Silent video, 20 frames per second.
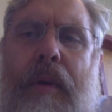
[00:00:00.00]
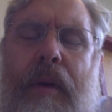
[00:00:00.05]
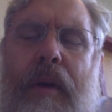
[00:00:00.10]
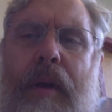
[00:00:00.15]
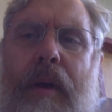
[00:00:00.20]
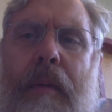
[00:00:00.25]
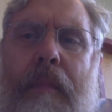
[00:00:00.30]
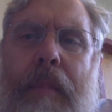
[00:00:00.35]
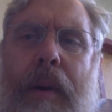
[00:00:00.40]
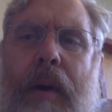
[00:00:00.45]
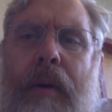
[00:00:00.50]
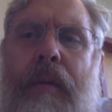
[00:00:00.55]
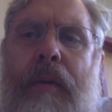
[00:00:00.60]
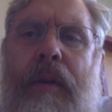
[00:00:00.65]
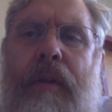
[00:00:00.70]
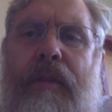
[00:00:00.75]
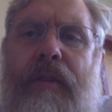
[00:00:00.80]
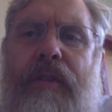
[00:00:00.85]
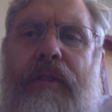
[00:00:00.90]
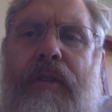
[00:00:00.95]

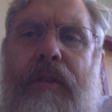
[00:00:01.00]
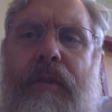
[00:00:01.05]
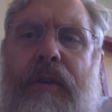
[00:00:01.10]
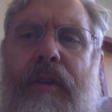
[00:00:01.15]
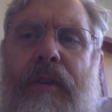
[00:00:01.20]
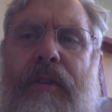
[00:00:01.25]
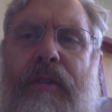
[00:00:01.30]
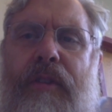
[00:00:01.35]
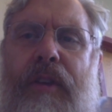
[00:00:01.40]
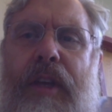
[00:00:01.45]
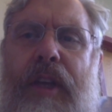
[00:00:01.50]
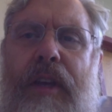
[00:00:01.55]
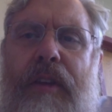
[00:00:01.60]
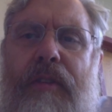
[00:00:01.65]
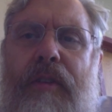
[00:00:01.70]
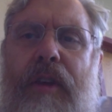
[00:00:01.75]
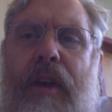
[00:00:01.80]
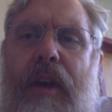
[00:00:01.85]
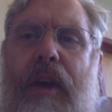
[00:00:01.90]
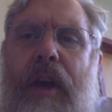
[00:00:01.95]
components to a
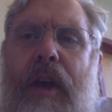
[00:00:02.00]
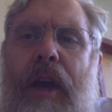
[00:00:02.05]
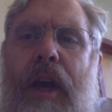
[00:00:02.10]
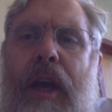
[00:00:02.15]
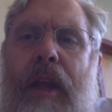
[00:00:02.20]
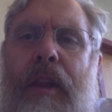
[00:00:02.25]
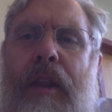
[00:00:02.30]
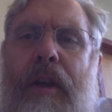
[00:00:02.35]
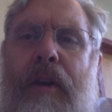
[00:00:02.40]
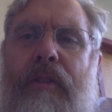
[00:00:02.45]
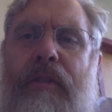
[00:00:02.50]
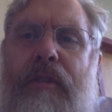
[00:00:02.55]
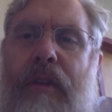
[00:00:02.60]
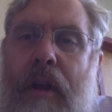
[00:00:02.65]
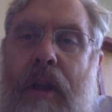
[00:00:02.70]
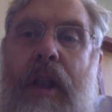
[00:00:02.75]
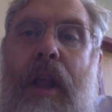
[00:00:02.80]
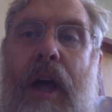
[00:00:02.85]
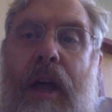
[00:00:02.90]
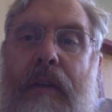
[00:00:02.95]
disease, and there's
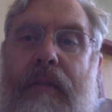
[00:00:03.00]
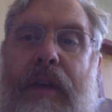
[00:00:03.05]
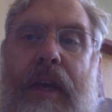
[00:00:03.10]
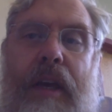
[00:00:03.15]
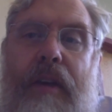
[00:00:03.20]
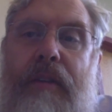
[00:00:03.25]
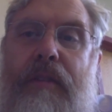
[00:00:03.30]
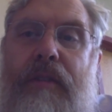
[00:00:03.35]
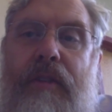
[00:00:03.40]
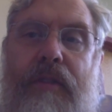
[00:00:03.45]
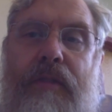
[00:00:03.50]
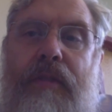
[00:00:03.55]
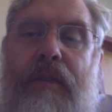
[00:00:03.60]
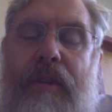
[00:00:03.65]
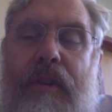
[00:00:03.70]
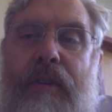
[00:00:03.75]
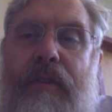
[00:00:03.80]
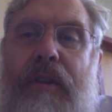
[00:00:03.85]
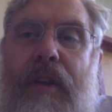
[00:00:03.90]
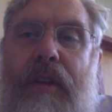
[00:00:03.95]
a lot of cases
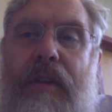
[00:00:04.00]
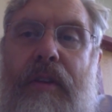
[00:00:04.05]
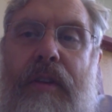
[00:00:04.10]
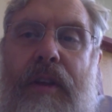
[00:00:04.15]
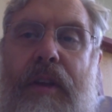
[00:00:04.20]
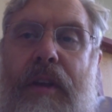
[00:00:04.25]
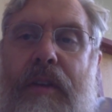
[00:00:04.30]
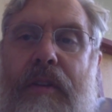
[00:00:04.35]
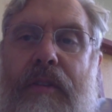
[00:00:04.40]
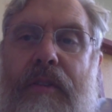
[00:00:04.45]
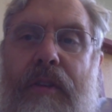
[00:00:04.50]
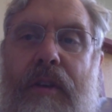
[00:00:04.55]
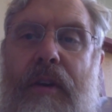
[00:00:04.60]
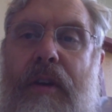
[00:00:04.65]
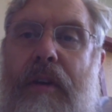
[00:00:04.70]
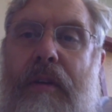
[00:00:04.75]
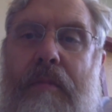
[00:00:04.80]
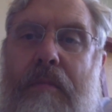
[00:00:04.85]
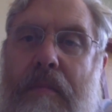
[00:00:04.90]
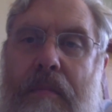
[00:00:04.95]
for these other things.
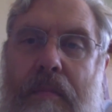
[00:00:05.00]
Uh,